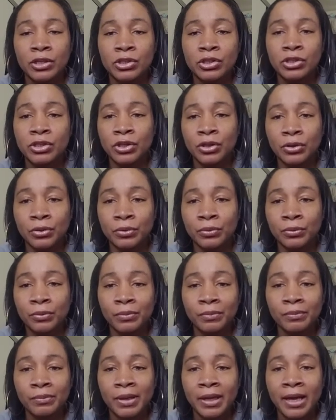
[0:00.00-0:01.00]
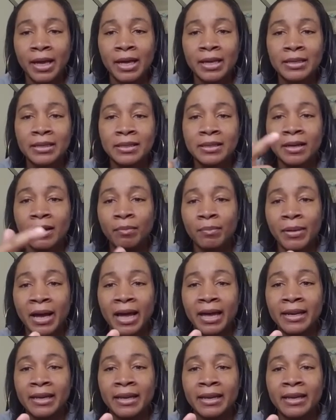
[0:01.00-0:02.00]
Two,
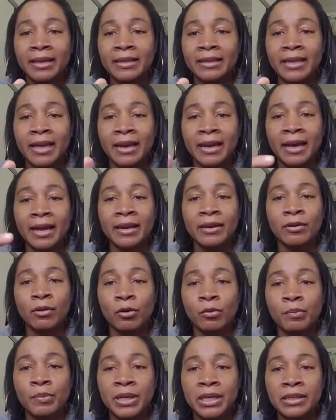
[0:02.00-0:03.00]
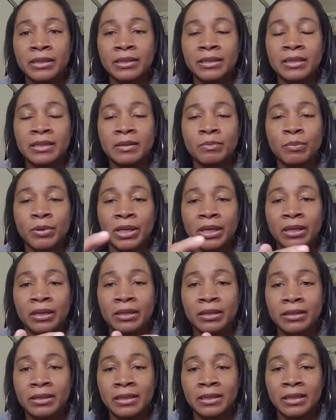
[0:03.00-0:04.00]
somebody that had no business being
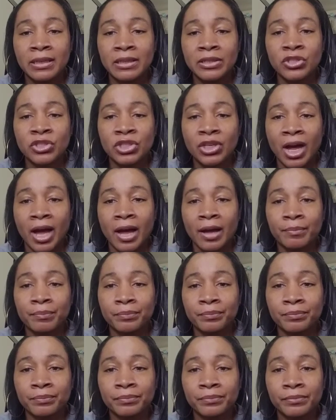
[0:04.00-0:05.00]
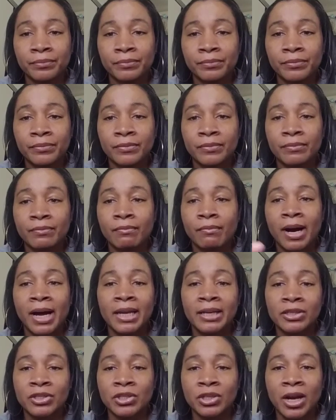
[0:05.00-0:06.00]
in Denise's shop
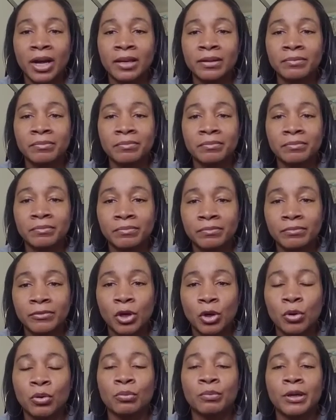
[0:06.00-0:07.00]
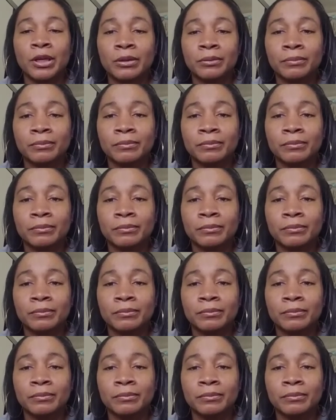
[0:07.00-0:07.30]
might have shot Uma.